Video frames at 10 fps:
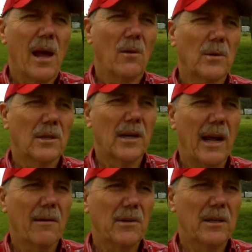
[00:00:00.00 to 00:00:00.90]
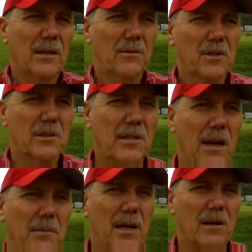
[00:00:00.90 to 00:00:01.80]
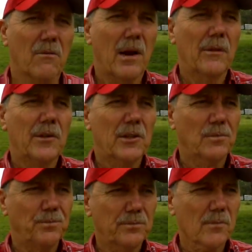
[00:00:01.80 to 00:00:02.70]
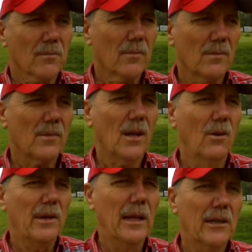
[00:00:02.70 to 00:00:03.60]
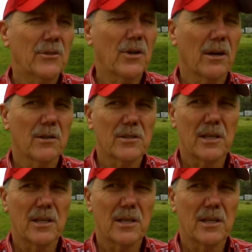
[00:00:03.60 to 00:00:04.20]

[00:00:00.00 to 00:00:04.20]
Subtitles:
How we're going to have a difficult time getting around this. Okay, let's start